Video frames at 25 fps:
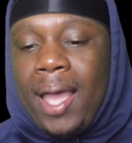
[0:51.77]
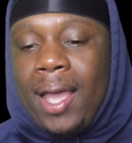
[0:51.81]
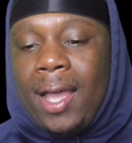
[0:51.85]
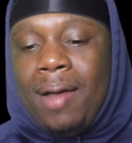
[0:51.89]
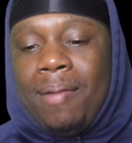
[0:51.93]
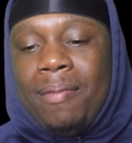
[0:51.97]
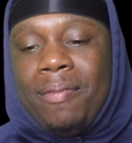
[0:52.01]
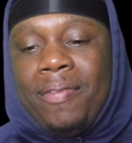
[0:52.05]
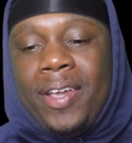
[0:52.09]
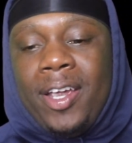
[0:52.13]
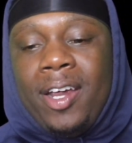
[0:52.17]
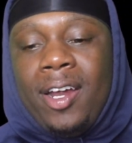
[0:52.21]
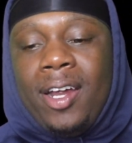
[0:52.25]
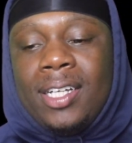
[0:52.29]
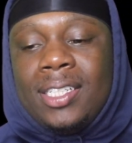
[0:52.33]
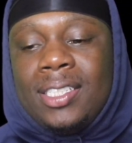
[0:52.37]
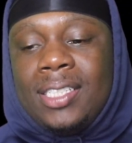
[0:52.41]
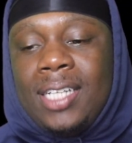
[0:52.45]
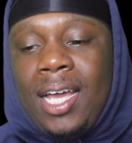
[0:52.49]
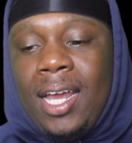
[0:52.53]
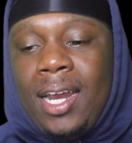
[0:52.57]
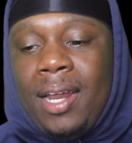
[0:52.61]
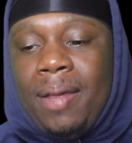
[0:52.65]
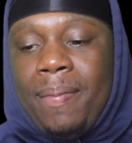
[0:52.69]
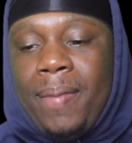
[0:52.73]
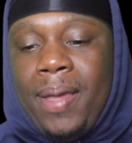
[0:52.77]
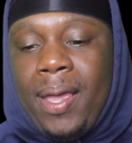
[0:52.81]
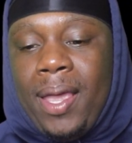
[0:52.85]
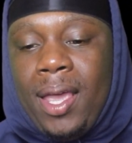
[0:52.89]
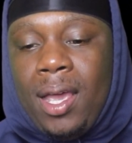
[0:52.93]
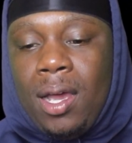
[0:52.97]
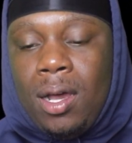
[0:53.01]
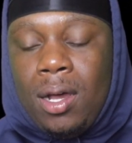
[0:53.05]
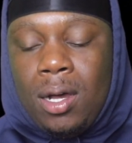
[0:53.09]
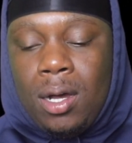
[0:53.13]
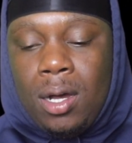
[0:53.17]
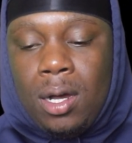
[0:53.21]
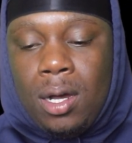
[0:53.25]
I'm very excited,
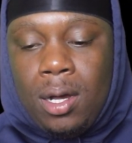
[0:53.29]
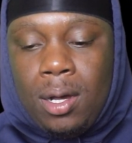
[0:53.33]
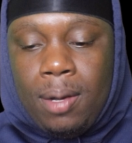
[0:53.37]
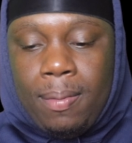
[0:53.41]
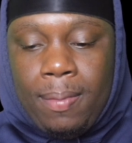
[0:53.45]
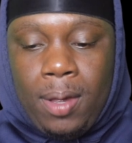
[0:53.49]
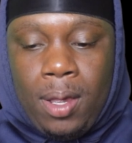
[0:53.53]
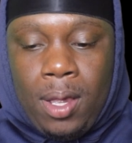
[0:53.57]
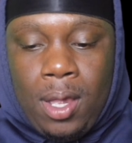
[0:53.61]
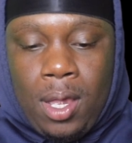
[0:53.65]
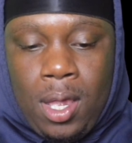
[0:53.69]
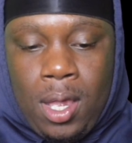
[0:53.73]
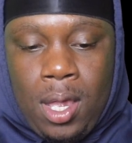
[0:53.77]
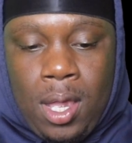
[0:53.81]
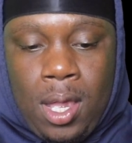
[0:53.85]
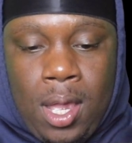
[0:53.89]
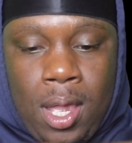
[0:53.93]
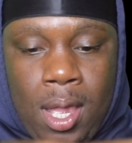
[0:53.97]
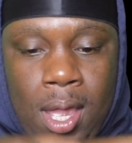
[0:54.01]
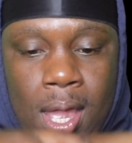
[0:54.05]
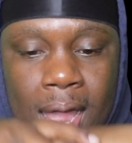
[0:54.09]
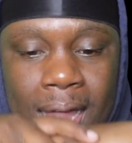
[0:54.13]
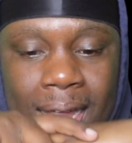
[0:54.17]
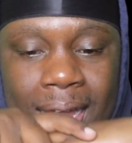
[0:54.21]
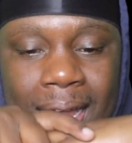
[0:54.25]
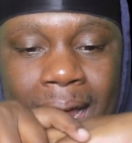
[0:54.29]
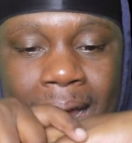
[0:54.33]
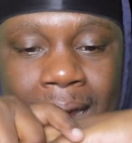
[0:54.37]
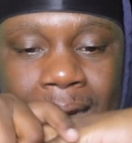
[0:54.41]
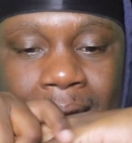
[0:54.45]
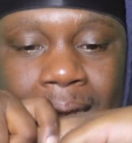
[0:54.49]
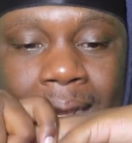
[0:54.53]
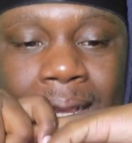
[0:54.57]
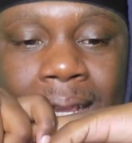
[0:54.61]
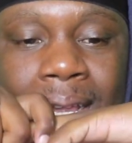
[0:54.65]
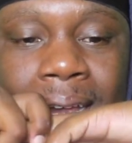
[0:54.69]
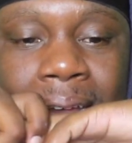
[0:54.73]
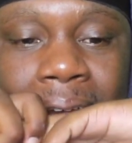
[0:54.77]
man.
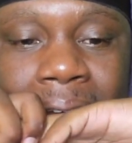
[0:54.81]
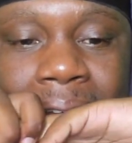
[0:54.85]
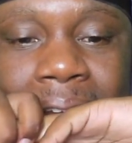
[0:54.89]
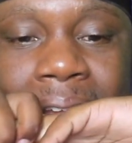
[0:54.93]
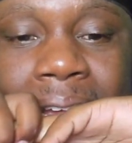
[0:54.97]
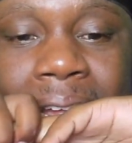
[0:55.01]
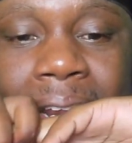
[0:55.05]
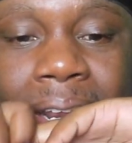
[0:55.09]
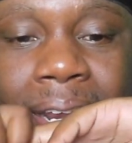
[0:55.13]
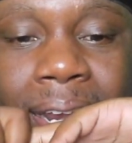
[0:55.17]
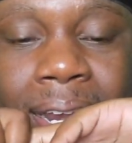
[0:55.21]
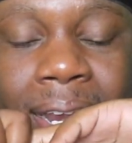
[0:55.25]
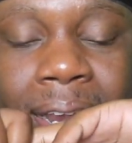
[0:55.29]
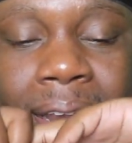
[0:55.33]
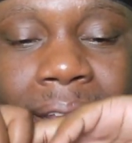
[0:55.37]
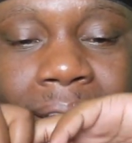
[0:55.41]
I think I needed